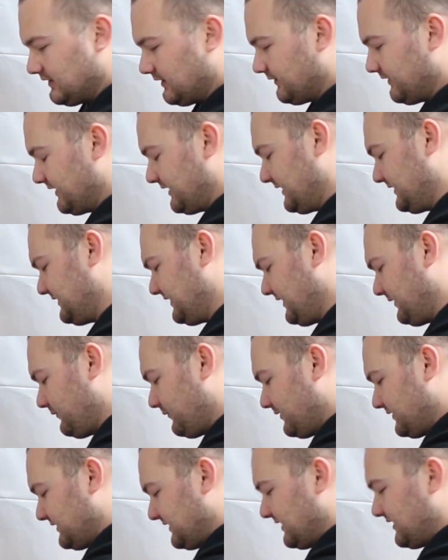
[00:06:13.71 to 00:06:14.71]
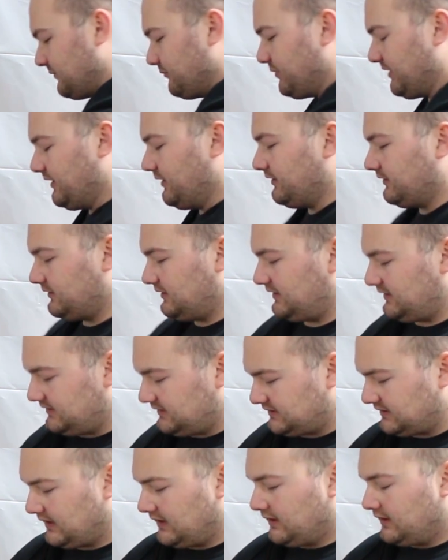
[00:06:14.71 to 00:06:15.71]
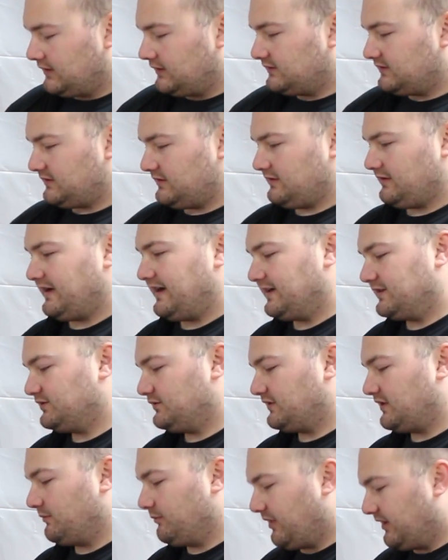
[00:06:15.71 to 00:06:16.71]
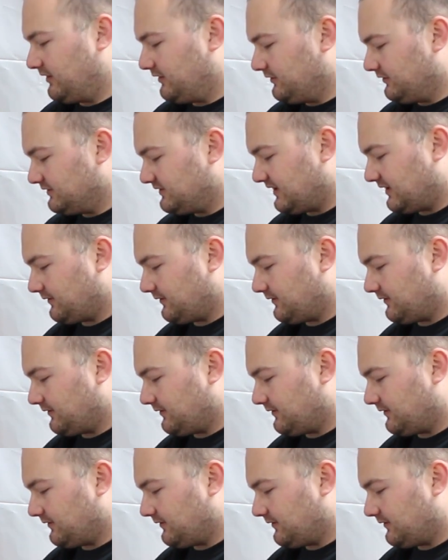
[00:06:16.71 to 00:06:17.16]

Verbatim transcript: Now, like I said, I wasn't comparing these to their actual competitors.